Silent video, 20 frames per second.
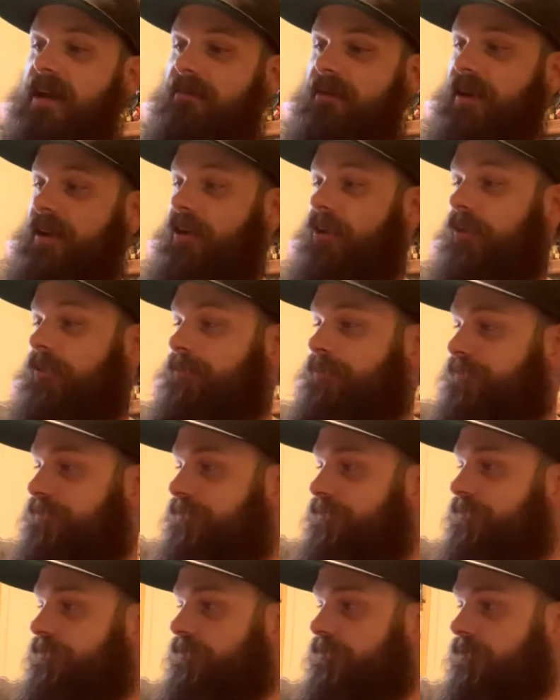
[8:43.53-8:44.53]
that vinegar.
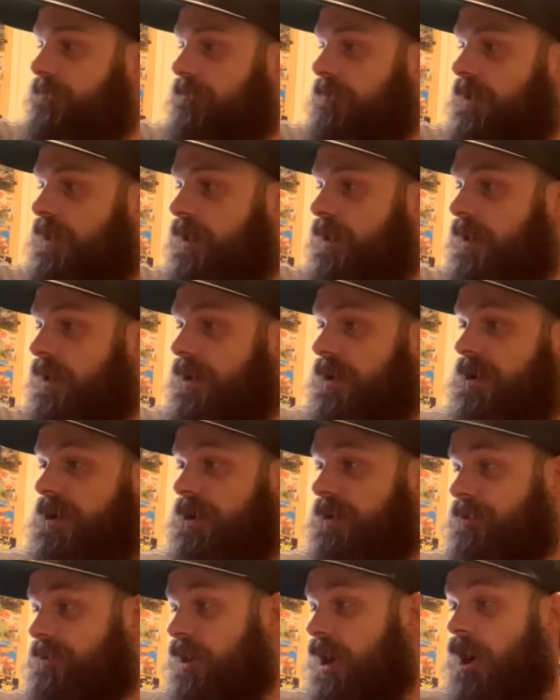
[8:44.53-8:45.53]

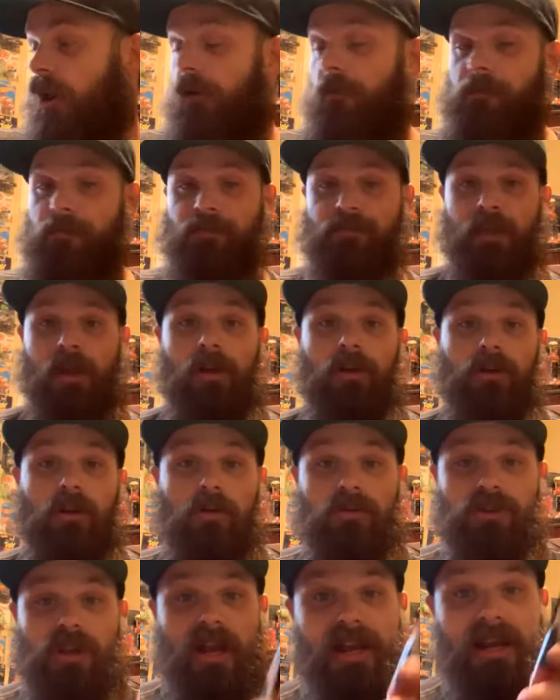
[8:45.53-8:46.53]
So
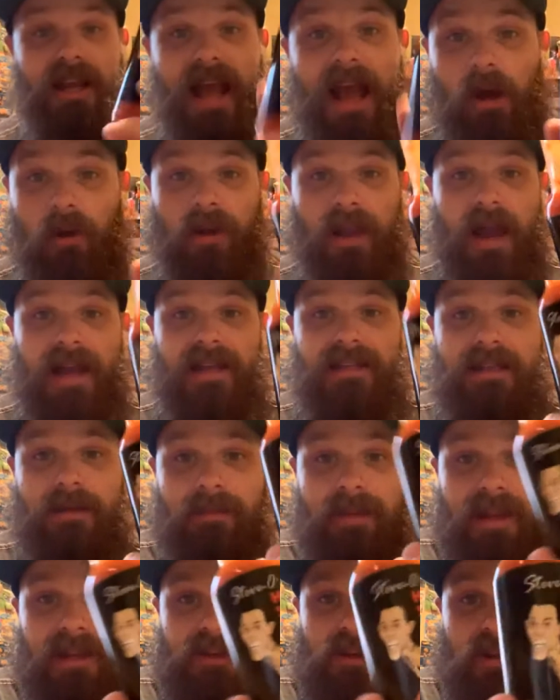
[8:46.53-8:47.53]
go check it out, guys. I
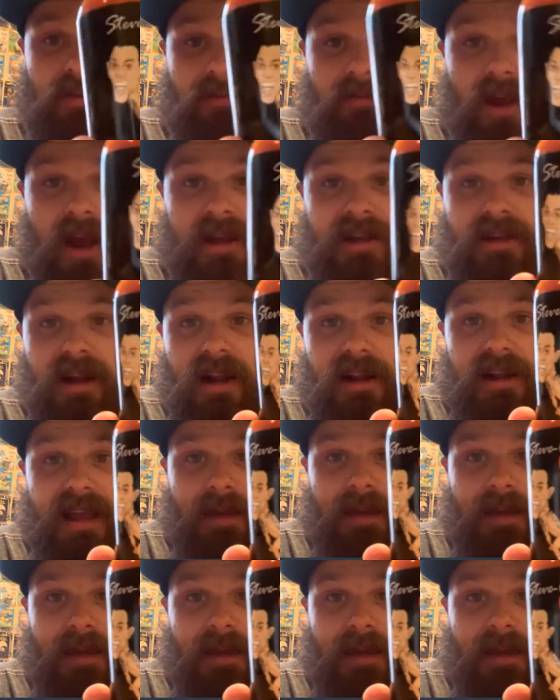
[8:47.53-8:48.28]
mean, you can find it on